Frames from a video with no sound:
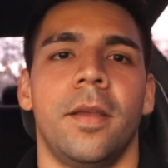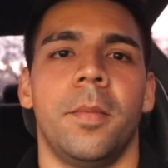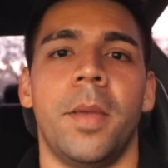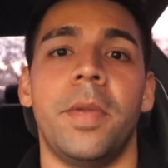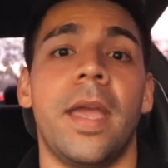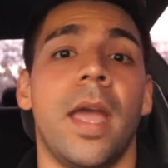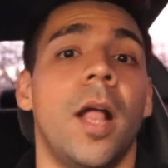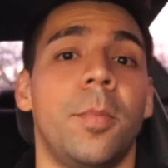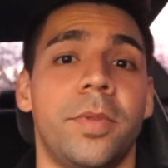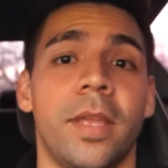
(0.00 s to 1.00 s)
Maybe it
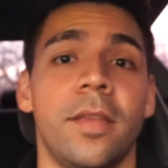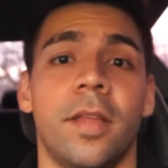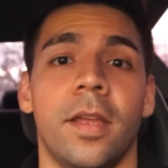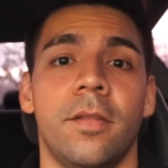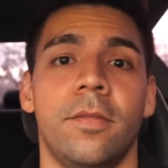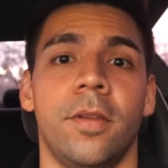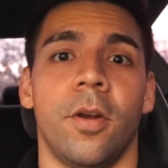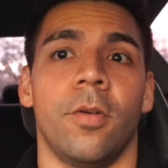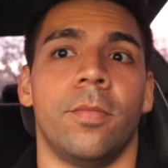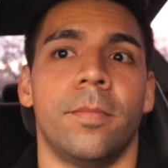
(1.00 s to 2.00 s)
help things that, you
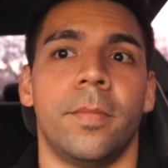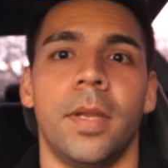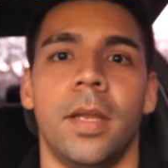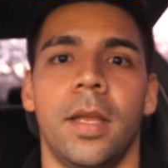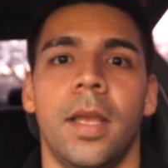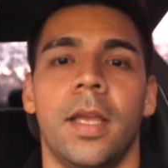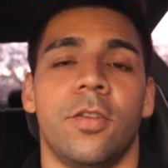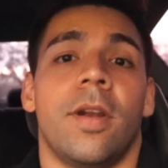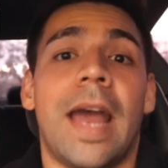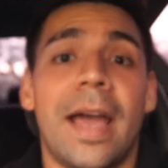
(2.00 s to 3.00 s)
know, in
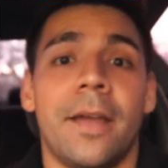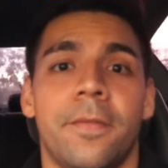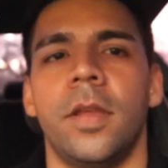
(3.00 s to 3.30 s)
your life.